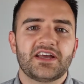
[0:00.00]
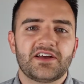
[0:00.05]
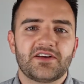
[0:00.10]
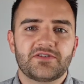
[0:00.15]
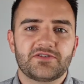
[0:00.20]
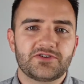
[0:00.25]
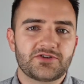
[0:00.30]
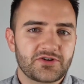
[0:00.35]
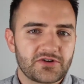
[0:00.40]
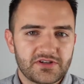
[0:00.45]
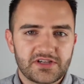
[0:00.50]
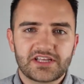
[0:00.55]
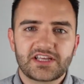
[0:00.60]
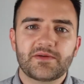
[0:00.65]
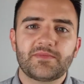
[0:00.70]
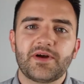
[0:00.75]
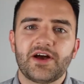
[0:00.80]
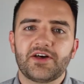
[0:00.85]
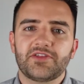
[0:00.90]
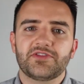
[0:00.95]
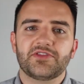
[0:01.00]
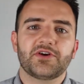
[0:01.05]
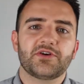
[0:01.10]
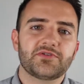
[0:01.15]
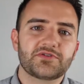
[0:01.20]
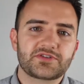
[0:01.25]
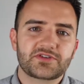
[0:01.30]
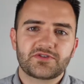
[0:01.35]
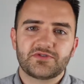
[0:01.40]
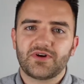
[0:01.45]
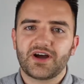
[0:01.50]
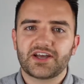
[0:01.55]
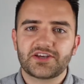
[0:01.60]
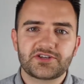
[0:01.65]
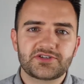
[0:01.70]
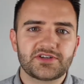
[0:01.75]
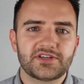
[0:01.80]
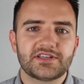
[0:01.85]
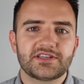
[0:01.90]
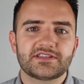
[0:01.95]
Journaling about those
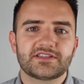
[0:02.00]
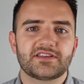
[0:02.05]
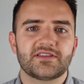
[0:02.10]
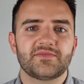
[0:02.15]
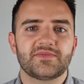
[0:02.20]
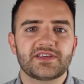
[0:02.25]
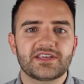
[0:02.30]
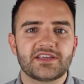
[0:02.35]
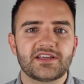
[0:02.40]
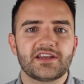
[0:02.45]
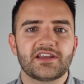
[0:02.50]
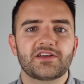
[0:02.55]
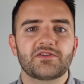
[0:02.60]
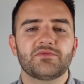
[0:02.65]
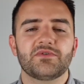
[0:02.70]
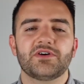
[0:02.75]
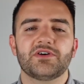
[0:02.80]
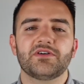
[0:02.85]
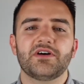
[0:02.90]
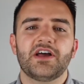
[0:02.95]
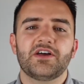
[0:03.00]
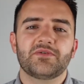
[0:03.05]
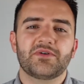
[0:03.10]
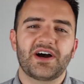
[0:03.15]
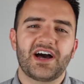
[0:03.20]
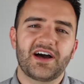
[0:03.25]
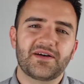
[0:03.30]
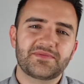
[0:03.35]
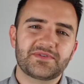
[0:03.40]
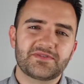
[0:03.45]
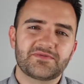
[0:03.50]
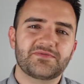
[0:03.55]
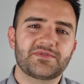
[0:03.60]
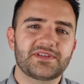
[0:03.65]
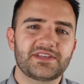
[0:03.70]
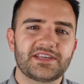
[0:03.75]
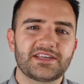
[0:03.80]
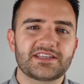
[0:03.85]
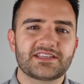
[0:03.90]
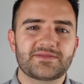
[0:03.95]
questions in the beginning will help to
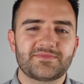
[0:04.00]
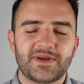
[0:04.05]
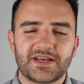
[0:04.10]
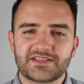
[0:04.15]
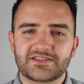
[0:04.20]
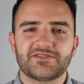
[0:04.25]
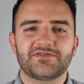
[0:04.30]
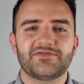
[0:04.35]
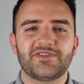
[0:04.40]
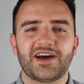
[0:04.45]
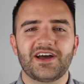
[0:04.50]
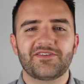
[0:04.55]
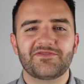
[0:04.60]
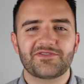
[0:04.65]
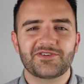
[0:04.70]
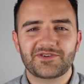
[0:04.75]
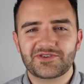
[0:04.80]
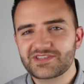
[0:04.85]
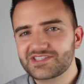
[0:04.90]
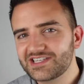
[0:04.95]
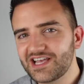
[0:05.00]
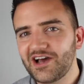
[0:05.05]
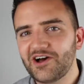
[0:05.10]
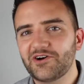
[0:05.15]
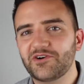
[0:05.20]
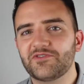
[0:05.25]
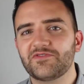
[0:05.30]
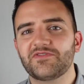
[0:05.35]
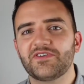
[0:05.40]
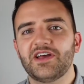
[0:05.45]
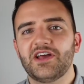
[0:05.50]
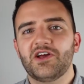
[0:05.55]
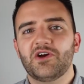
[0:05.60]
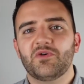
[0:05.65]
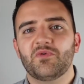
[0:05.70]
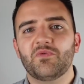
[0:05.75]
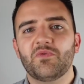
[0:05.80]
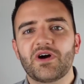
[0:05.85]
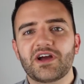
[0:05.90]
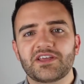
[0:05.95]
really specify for yourself
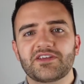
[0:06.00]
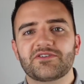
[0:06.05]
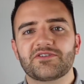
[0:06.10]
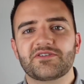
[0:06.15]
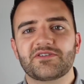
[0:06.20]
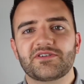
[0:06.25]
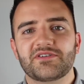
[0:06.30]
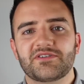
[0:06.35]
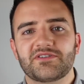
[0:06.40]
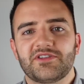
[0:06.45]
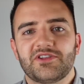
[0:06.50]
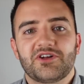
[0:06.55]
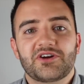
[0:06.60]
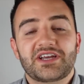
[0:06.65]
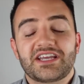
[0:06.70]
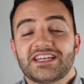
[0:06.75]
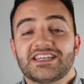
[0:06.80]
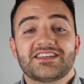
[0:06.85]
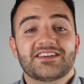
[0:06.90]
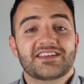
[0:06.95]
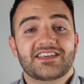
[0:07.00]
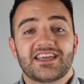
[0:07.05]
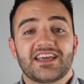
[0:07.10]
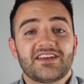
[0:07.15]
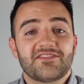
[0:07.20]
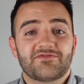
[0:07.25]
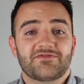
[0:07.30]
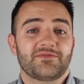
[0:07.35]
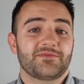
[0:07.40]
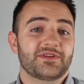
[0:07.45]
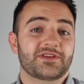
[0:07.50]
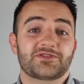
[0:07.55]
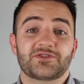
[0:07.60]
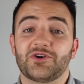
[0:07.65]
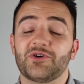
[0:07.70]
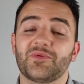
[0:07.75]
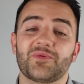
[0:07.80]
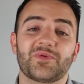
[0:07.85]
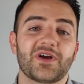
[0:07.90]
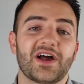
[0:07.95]
what you're looking to get from this
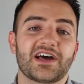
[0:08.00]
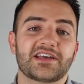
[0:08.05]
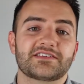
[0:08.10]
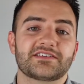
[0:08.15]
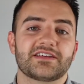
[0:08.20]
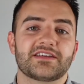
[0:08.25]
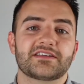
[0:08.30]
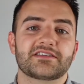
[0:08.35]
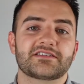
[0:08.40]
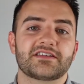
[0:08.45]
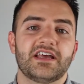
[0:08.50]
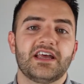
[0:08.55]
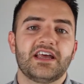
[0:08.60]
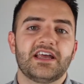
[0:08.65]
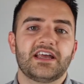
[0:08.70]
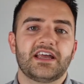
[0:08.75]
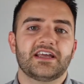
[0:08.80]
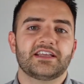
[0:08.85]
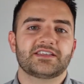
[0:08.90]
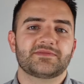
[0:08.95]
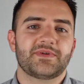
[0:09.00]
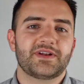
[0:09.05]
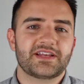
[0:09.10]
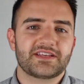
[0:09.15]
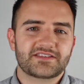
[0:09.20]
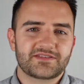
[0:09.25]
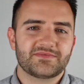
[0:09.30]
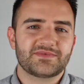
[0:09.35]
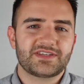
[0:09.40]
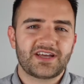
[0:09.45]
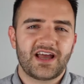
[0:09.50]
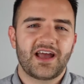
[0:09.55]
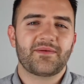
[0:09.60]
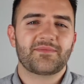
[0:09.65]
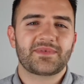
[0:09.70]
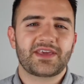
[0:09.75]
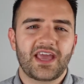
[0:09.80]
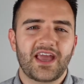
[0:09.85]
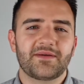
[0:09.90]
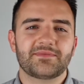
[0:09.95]
whole process. And spending some time
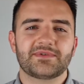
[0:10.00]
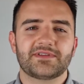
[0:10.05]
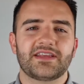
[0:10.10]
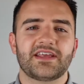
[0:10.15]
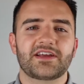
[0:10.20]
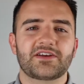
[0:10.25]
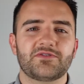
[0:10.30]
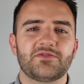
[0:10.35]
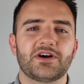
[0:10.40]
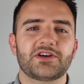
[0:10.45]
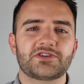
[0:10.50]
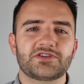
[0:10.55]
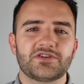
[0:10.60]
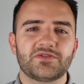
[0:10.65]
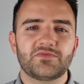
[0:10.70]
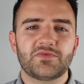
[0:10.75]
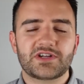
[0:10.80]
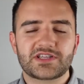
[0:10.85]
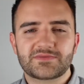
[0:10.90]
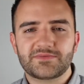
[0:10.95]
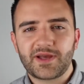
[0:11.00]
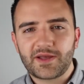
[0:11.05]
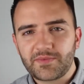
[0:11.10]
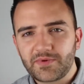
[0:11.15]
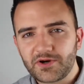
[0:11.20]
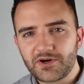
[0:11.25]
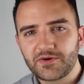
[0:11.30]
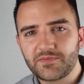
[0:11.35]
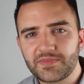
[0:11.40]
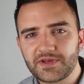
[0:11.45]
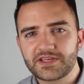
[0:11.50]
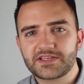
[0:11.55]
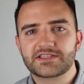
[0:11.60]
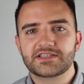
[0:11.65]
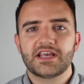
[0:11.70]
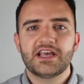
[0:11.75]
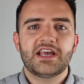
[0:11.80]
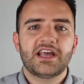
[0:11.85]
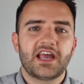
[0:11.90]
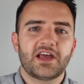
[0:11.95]
camped on that question, what's my purpose
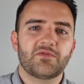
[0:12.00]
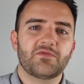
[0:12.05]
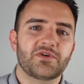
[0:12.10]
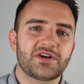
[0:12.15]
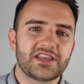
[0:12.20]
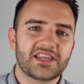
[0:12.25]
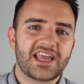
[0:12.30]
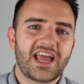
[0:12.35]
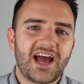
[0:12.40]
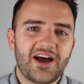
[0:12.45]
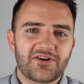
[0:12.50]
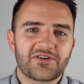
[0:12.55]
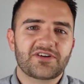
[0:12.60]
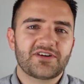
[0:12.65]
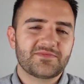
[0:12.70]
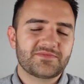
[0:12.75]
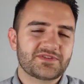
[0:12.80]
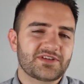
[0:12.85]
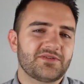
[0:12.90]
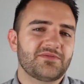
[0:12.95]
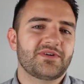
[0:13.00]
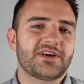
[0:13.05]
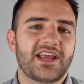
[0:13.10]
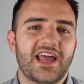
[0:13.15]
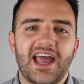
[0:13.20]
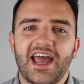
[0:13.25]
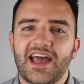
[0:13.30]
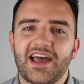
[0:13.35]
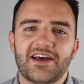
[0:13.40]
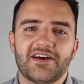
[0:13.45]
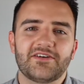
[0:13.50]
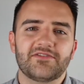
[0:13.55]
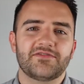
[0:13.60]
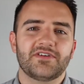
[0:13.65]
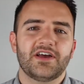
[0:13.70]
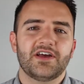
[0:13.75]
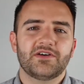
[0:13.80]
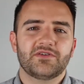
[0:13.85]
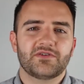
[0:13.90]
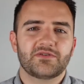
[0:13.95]
and what are the outcomes I want to have,
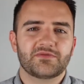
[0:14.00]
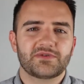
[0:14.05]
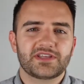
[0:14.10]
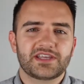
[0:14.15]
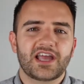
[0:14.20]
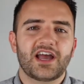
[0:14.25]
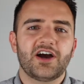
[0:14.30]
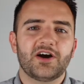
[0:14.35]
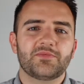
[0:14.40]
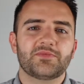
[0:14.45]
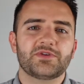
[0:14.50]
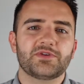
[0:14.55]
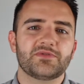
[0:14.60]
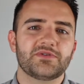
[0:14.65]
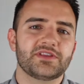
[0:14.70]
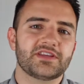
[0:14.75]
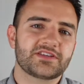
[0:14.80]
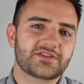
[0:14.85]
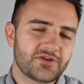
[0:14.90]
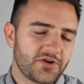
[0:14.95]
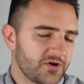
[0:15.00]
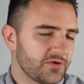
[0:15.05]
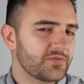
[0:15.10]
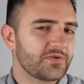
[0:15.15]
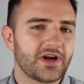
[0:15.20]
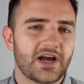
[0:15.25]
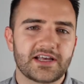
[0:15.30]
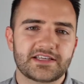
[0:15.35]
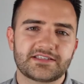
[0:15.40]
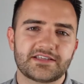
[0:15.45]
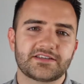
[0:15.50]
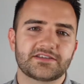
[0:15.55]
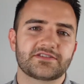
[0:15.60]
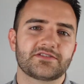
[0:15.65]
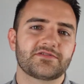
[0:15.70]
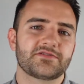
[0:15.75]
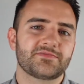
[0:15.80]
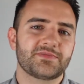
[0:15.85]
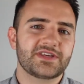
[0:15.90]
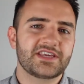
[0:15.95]
will really help you in this whole process.
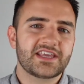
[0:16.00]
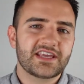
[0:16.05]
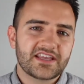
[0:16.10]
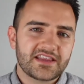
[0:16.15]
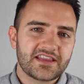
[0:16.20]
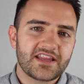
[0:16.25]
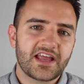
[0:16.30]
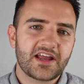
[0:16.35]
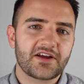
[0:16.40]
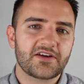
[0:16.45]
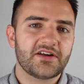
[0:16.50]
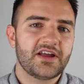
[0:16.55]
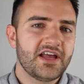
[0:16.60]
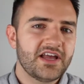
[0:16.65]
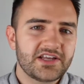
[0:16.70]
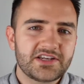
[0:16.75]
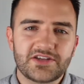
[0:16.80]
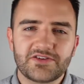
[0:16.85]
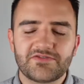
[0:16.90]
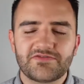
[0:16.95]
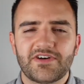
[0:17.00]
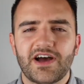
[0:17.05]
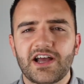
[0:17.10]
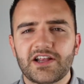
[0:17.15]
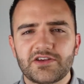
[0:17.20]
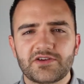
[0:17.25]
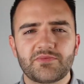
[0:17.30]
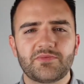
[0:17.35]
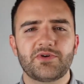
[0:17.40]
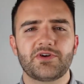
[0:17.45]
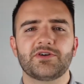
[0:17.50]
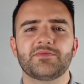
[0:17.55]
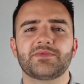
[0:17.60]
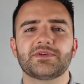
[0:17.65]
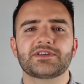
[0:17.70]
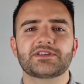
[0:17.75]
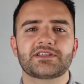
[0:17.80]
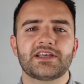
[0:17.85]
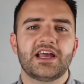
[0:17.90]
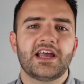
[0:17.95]
So begin there, define your
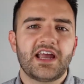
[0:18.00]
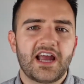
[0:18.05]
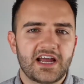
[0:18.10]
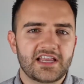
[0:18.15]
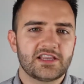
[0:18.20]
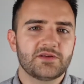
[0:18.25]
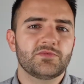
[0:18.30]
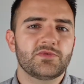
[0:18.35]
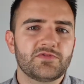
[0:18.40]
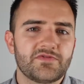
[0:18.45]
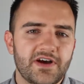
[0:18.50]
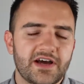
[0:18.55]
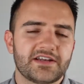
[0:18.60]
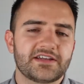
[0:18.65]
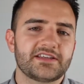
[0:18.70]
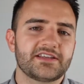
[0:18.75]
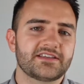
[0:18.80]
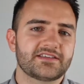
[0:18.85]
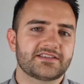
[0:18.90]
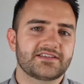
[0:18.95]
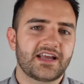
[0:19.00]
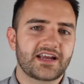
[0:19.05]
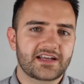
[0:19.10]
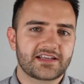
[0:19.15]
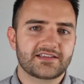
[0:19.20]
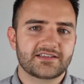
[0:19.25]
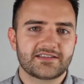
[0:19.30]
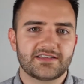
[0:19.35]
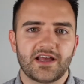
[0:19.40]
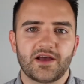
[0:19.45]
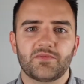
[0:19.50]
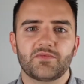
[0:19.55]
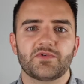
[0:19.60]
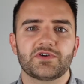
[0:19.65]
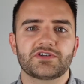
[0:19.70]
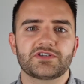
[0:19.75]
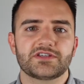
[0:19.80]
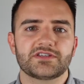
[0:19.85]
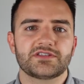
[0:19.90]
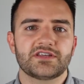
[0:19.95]
purpose, and then move on to the second step,
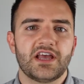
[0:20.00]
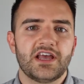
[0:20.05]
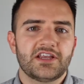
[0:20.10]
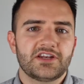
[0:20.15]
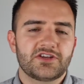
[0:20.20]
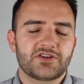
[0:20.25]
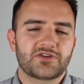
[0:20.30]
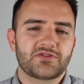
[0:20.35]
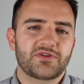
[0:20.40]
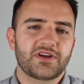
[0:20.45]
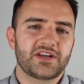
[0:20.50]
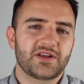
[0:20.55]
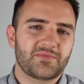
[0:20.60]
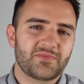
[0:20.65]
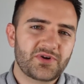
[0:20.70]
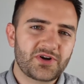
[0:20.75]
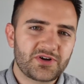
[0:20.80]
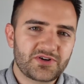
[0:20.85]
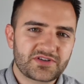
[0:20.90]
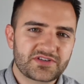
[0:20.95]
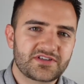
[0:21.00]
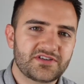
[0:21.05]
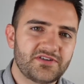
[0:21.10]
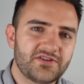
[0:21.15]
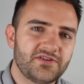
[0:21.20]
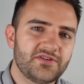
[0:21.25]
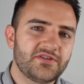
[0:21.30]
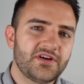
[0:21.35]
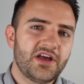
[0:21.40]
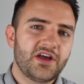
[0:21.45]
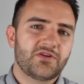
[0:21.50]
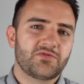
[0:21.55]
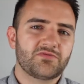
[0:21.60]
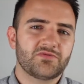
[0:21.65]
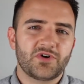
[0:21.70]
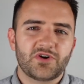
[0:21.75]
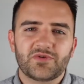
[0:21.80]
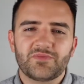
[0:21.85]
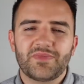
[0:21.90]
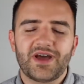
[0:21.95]
which is to create a personal
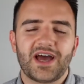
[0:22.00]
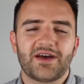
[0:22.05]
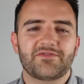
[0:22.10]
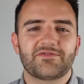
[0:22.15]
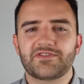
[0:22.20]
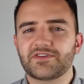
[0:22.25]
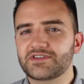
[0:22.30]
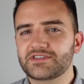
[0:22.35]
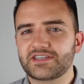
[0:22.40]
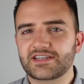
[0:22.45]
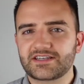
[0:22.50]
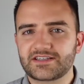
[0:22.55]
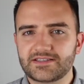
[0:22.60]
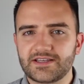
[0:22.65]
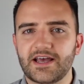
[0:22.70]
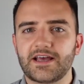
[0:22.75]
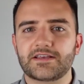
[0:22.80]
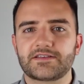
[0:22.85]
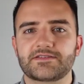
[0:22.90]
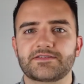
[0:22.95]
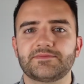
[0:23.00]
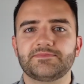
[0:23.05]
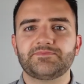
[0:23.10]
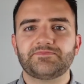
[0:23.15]
roadmap for success.